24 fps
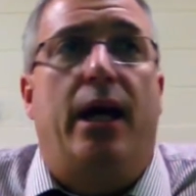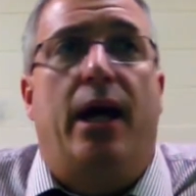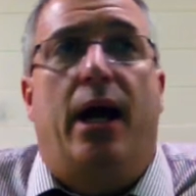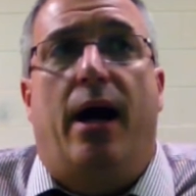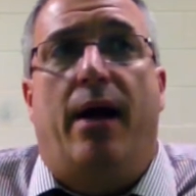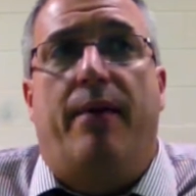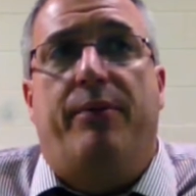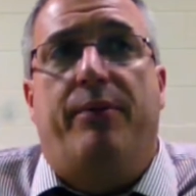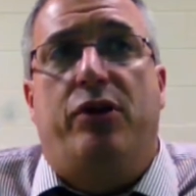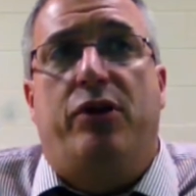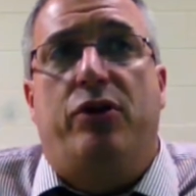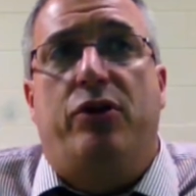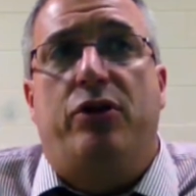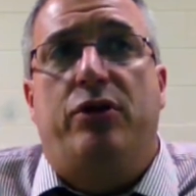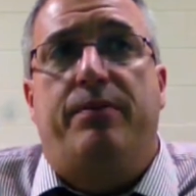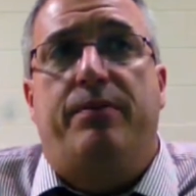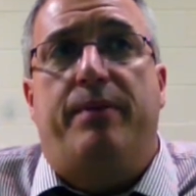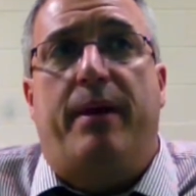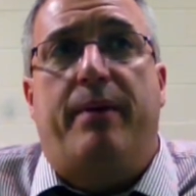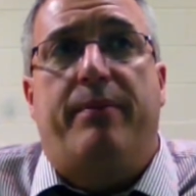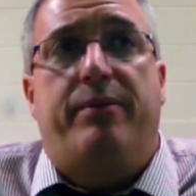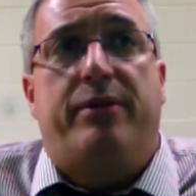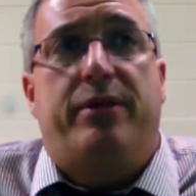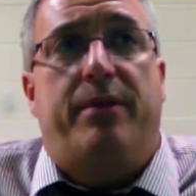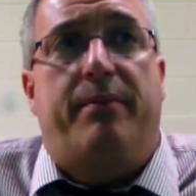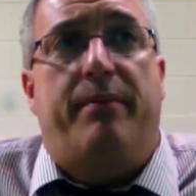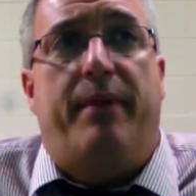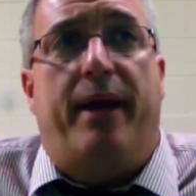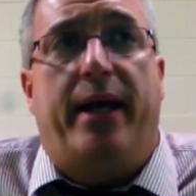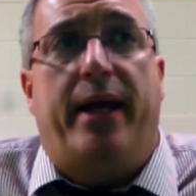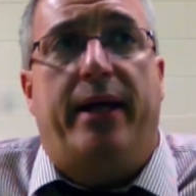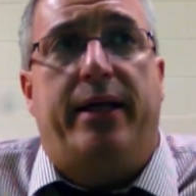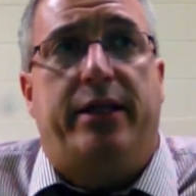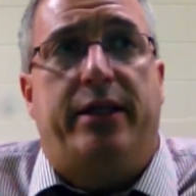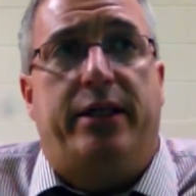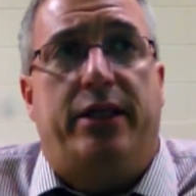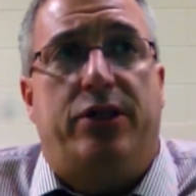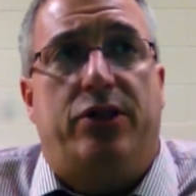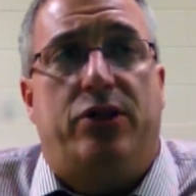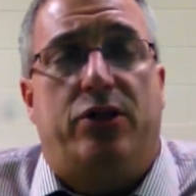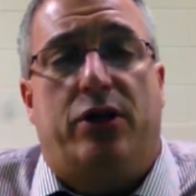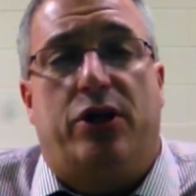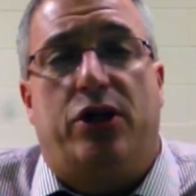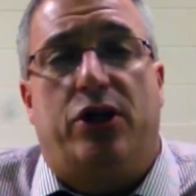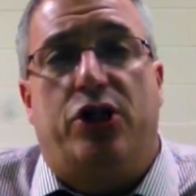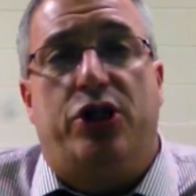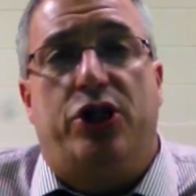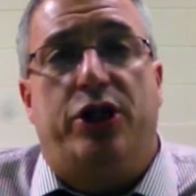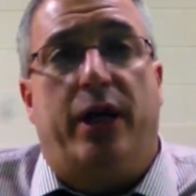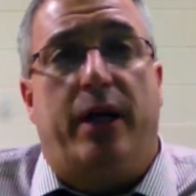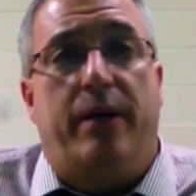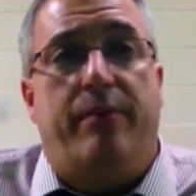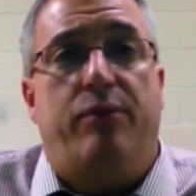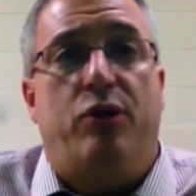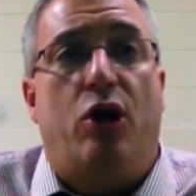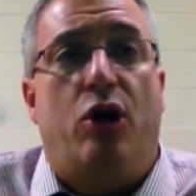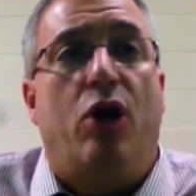The newspapers and magazines are going to shape